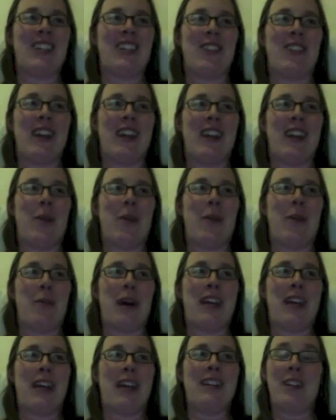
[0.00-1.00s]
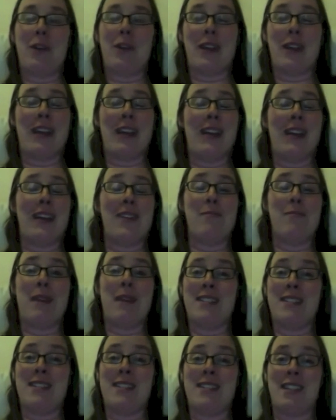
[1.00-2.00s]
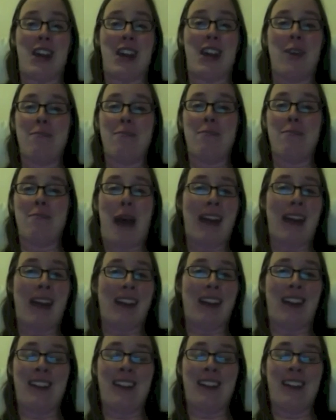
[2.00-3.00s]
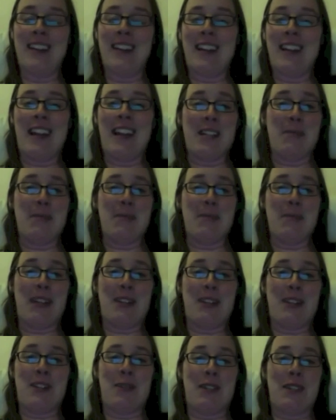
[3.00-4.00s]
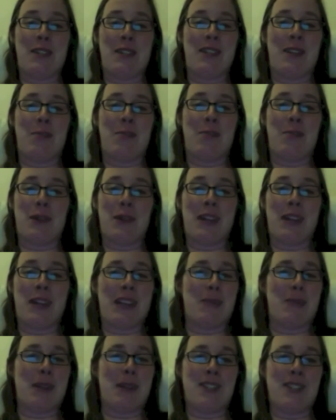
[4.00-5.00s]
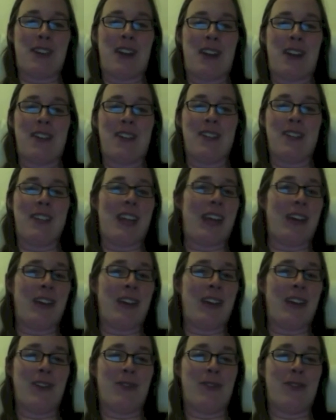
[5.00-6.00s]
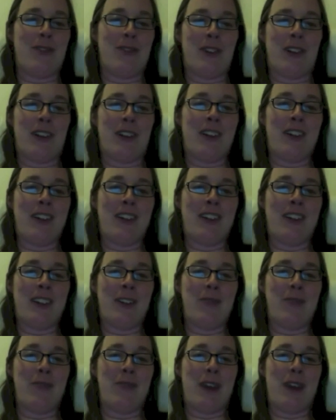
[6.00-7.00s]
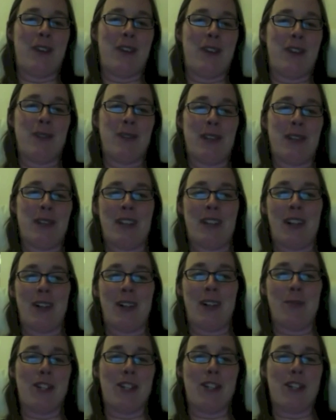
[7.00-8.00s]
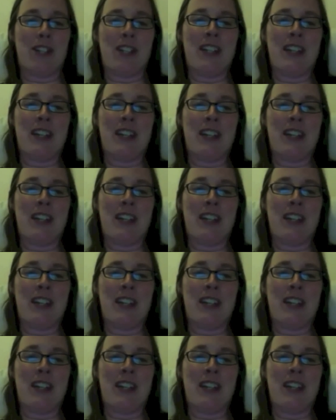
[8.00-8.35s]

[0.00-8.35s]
in radar, but you know they did an amazing job packing as many instruments on board that spacecraft as they could for a you know 500 million dollar budget.